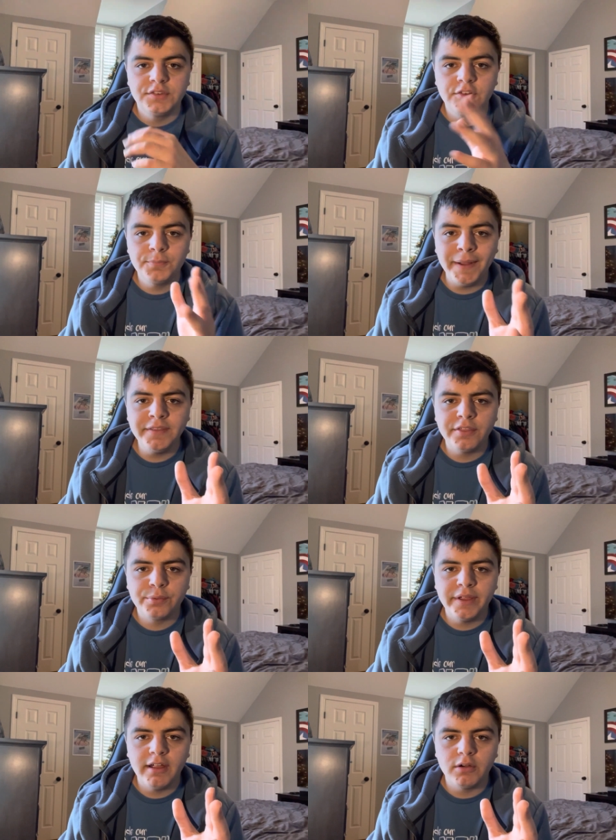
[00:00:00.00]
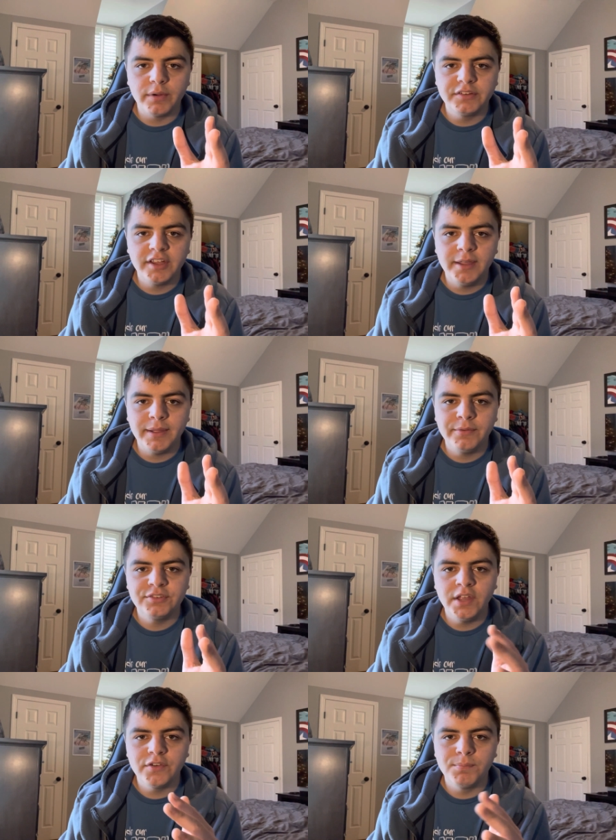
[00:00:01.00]
Despite the three hour runtime, I
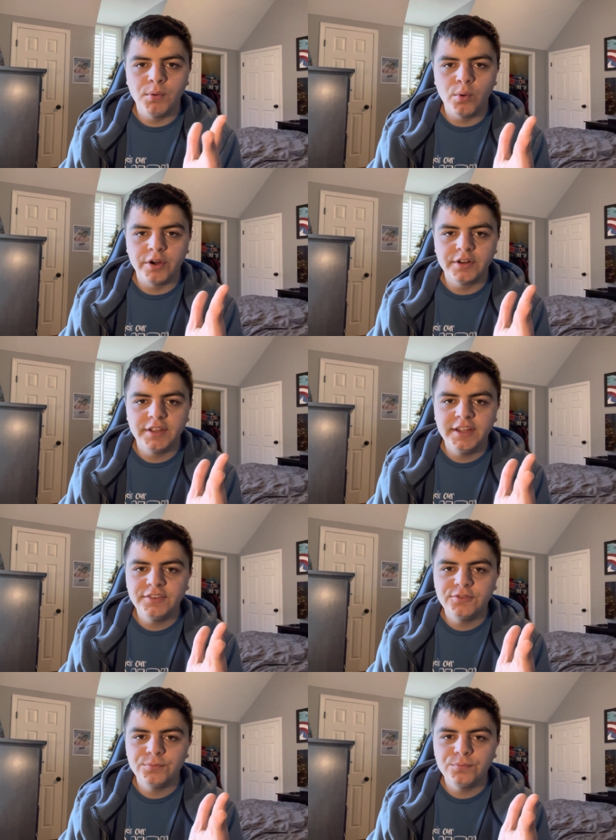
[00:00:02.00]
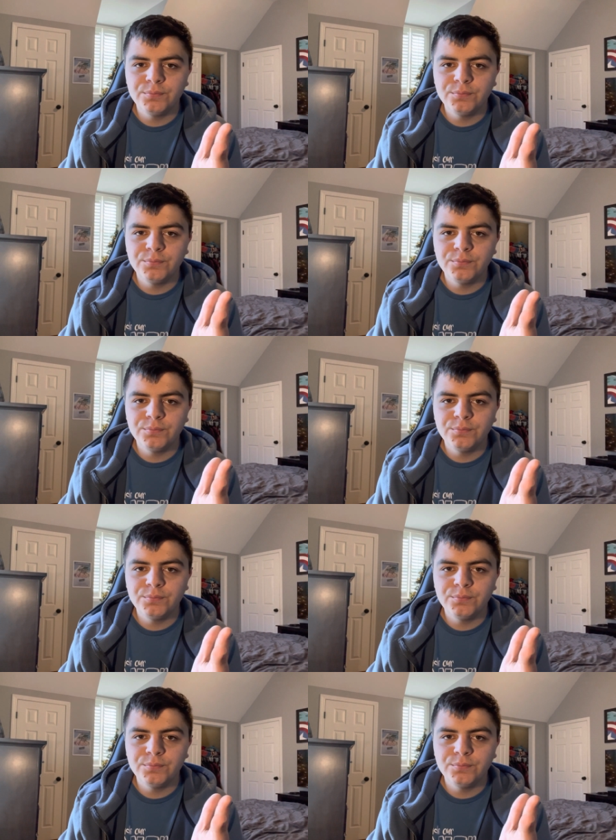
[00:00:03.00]
was never bored. It's